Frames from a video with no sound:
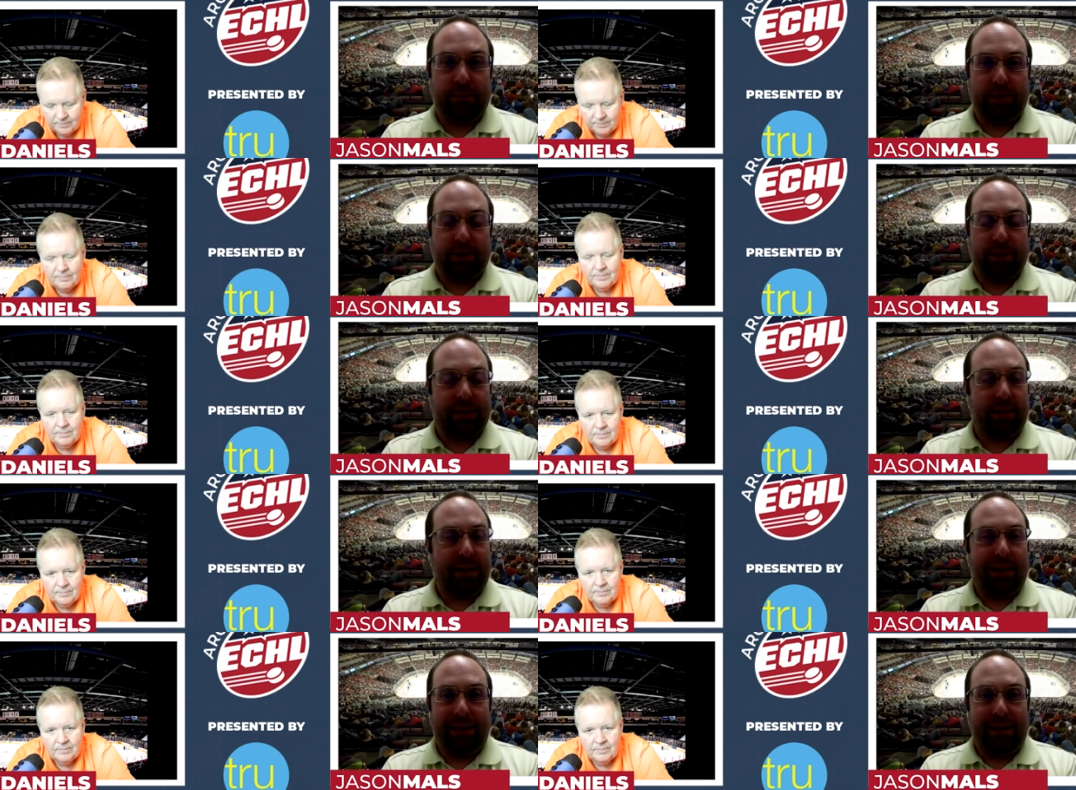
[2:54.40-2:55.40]
Speaker 1: but just
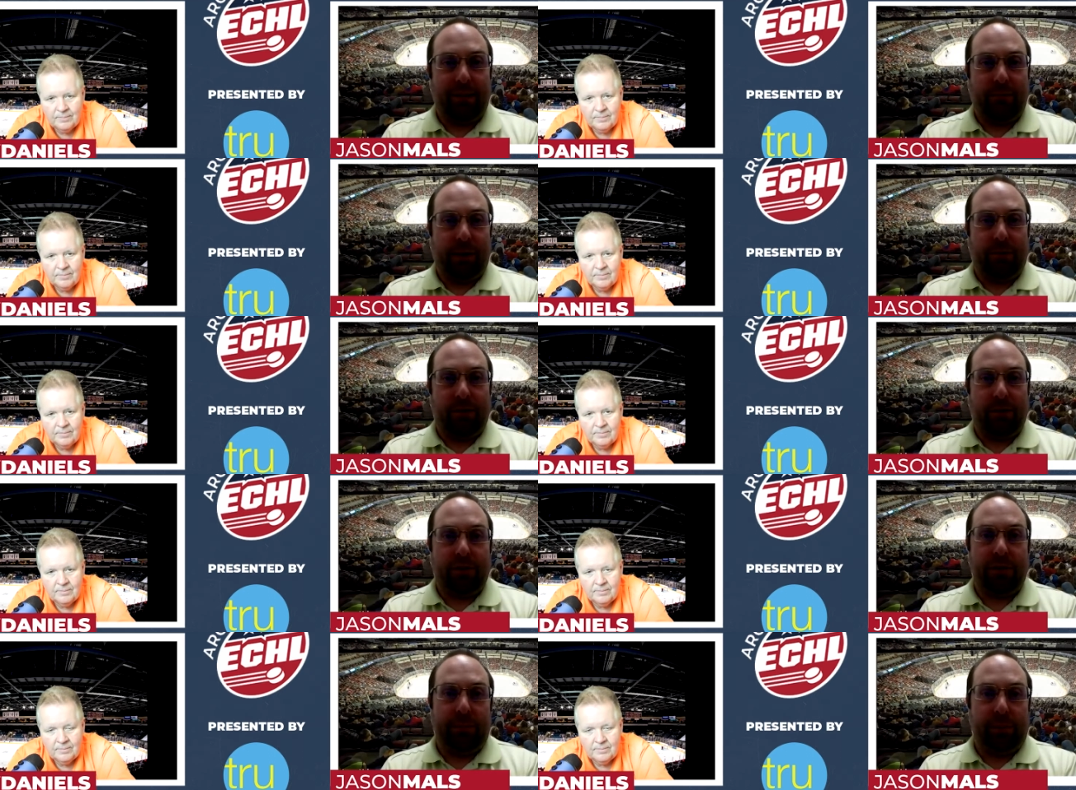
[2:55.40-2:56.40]
you know we were
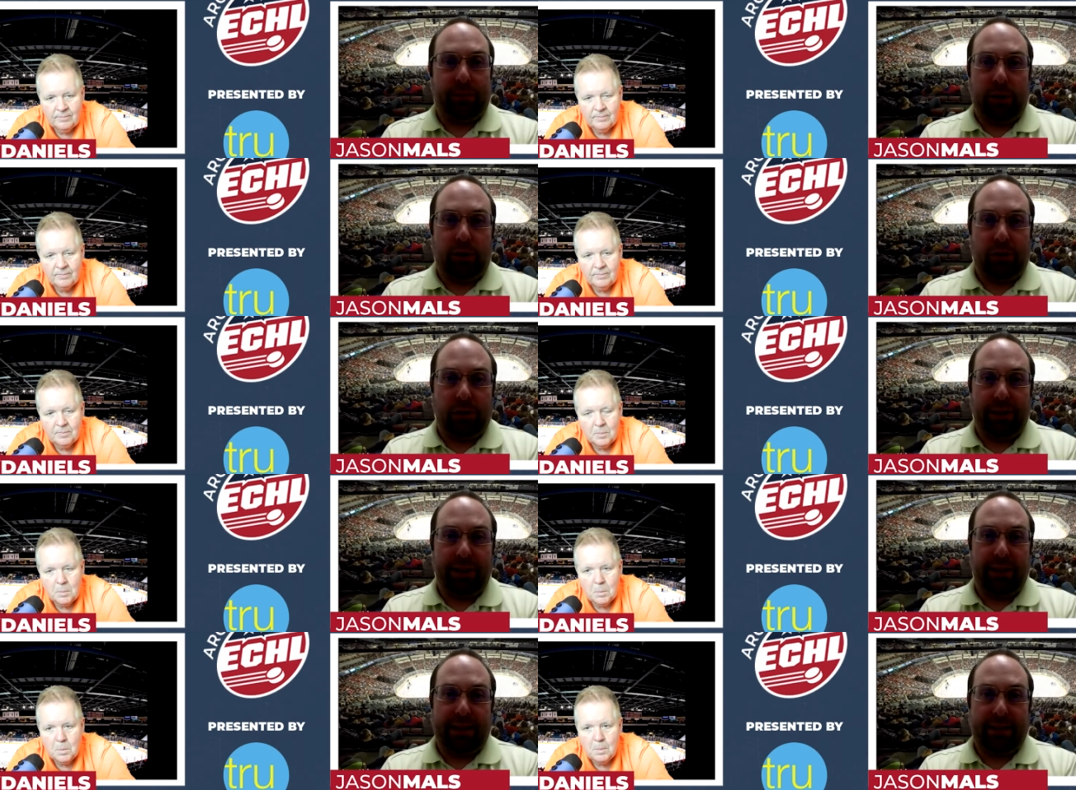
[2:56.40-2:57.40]
in too deep of a hole
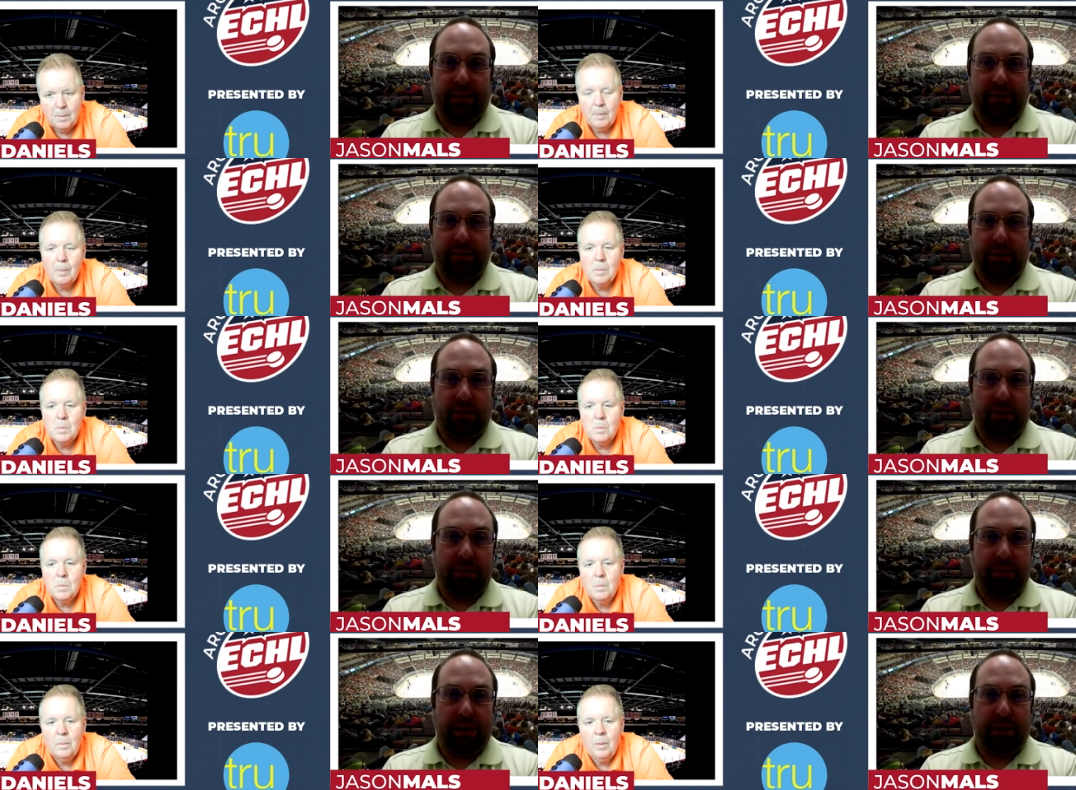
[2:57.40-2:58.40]
in that series to
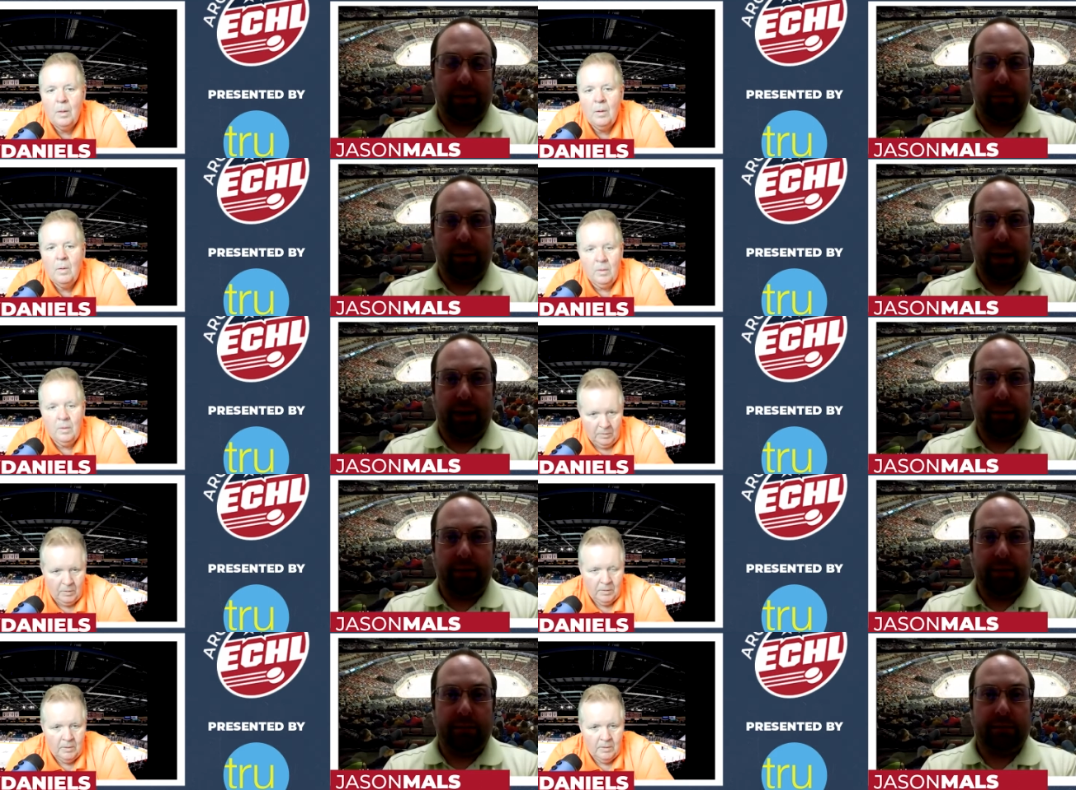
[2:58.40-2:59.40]
try and make a comeback.
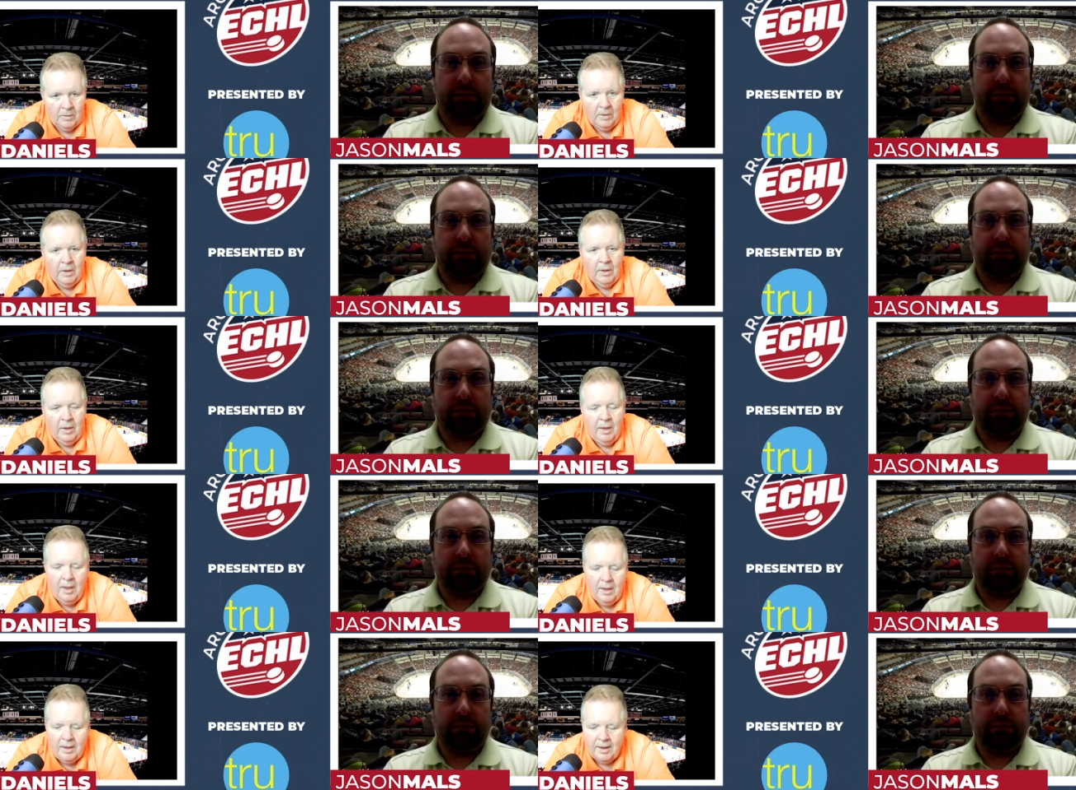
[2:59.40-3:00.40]

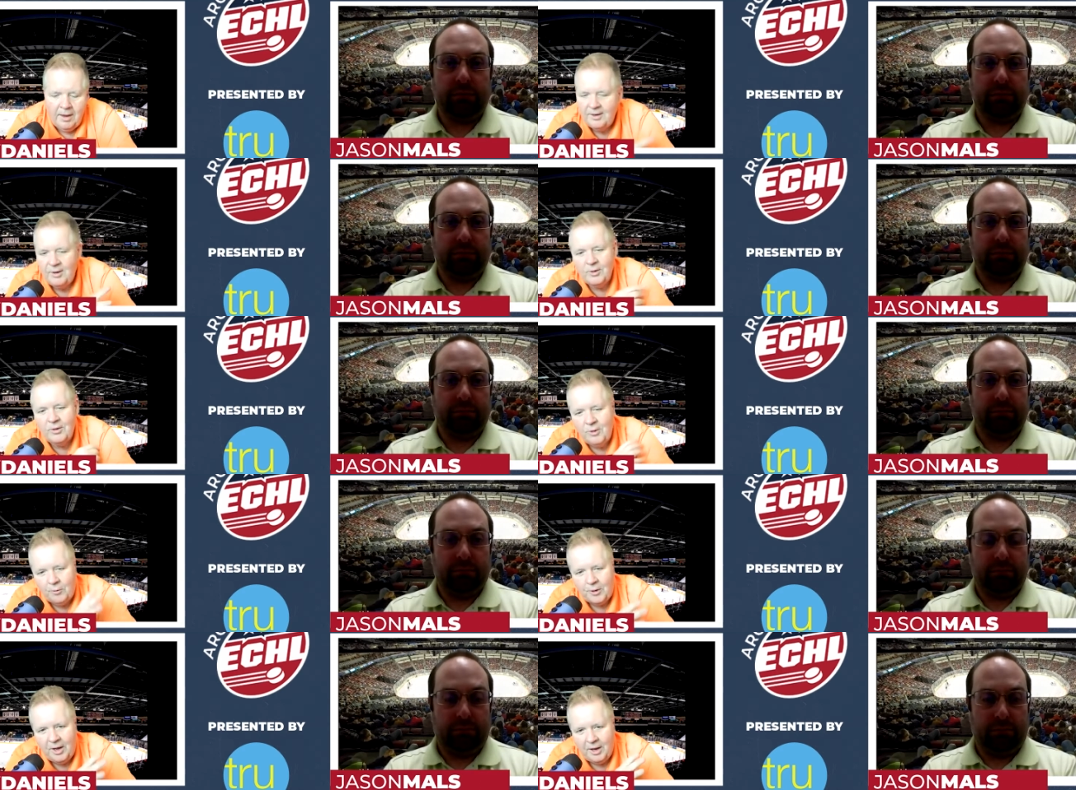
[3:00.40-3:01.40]
Speaker 2: It, you,
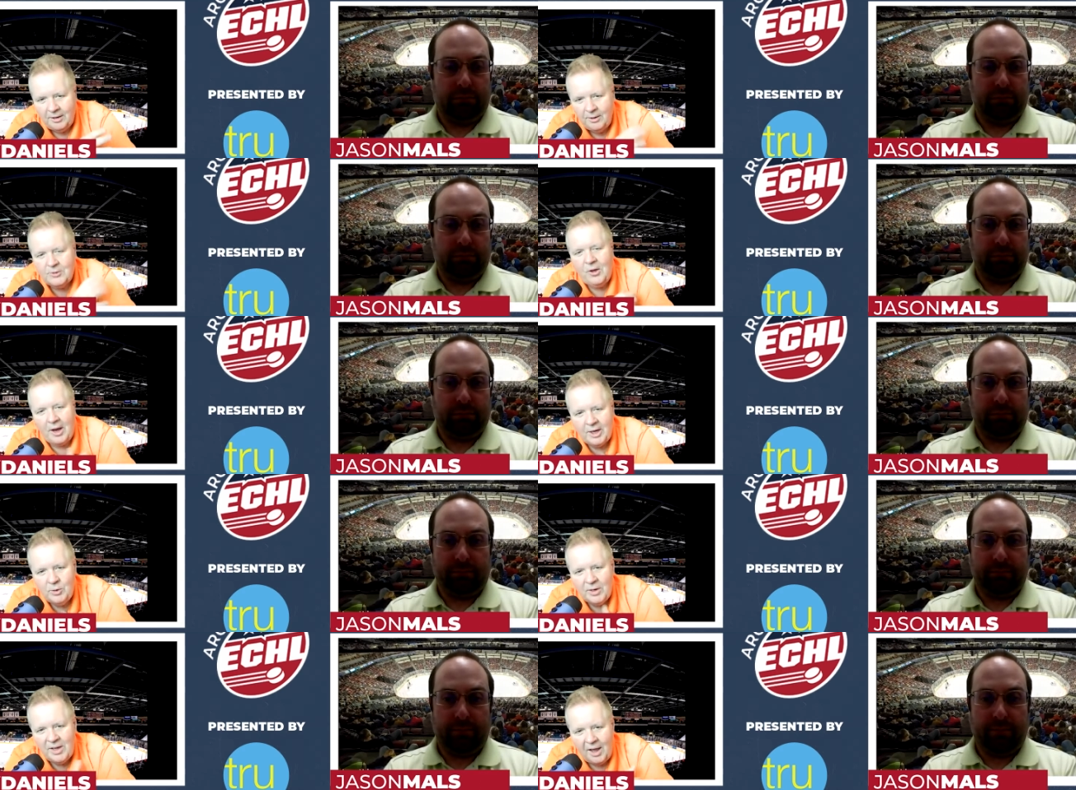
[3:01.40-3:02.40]
don't forget, you're talking
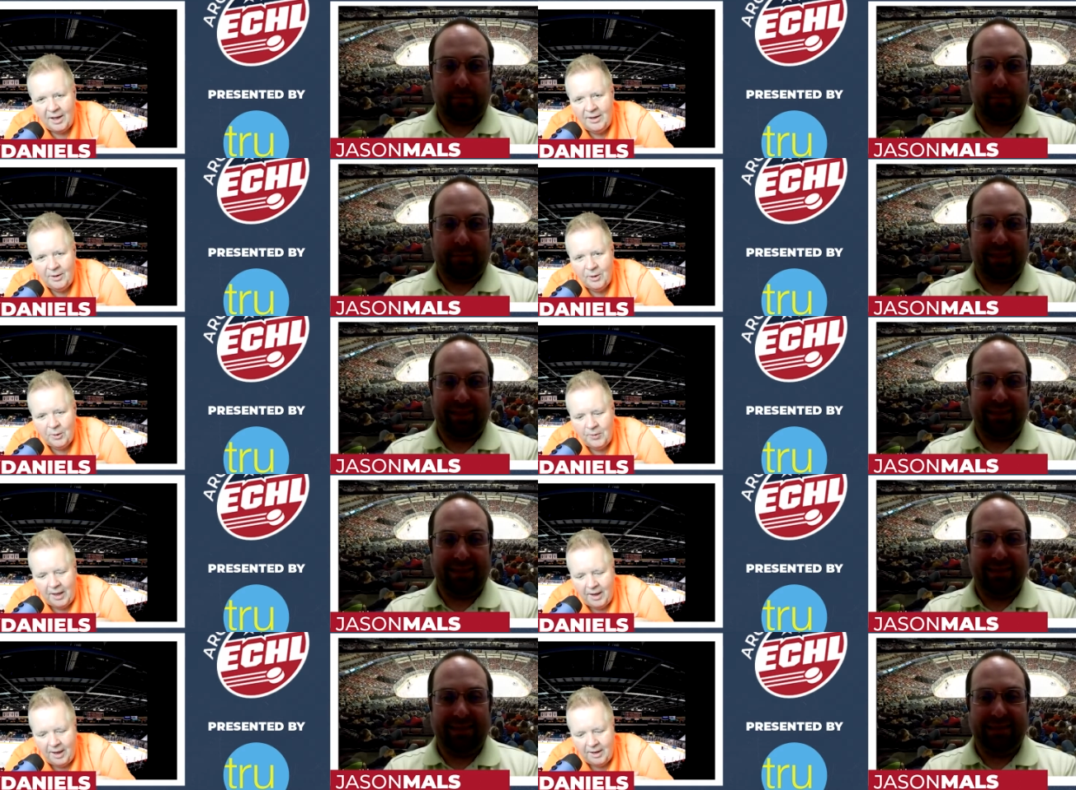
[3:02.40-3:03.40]
to a guy here
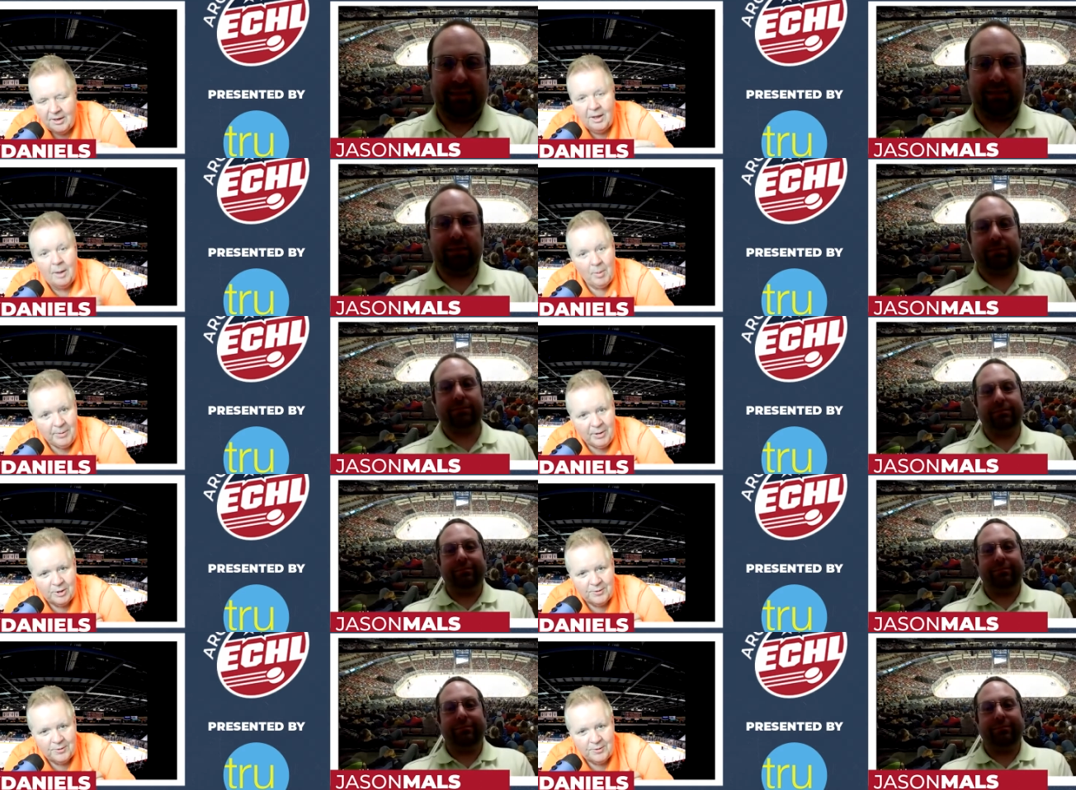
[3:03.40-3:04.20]
that I'm a Bills